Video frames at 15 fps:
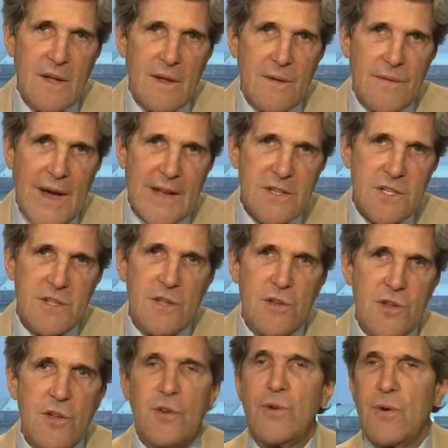That's the
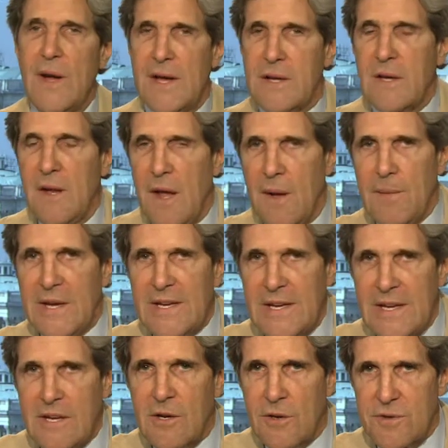new economic
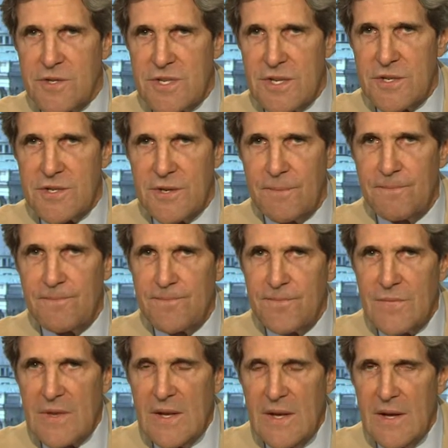ecosystem.
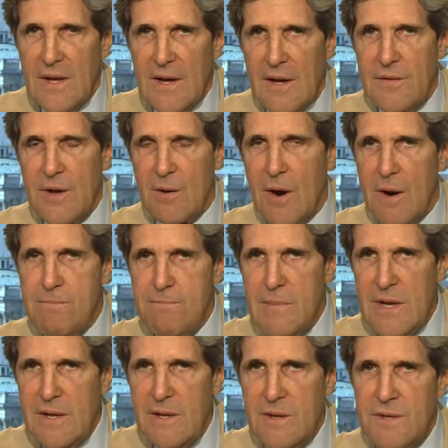And there are
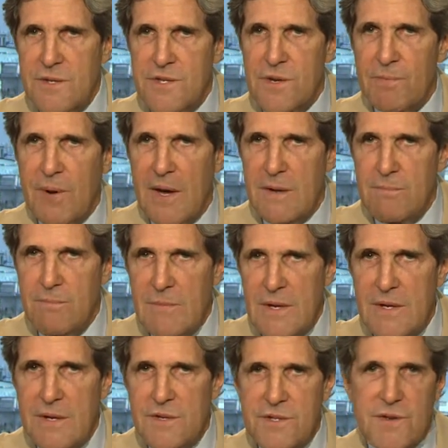millions upon
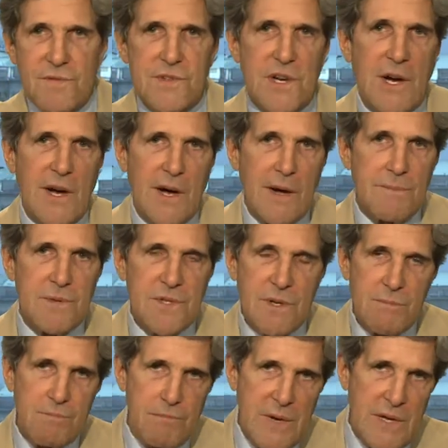millions of jobs
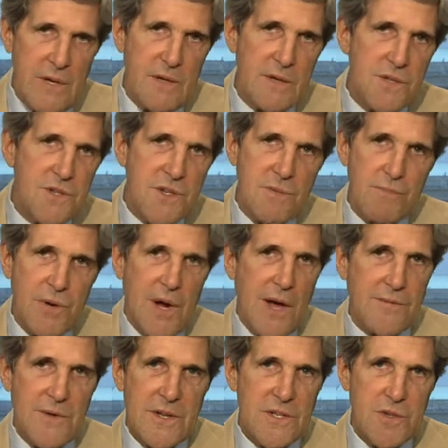and billions in
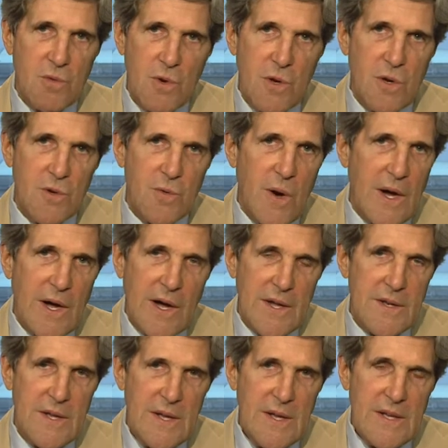profits
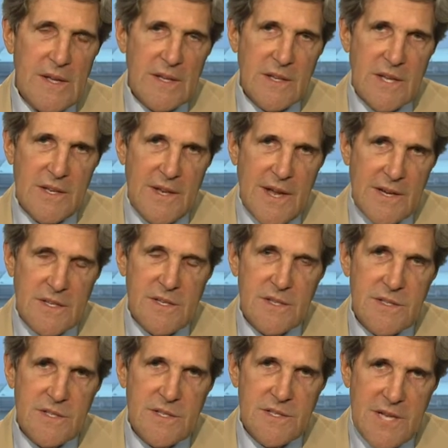worldwide
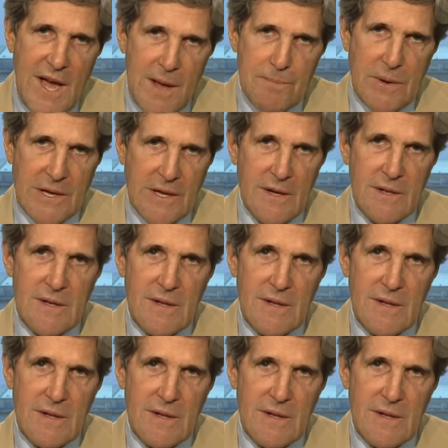connected to tapping it.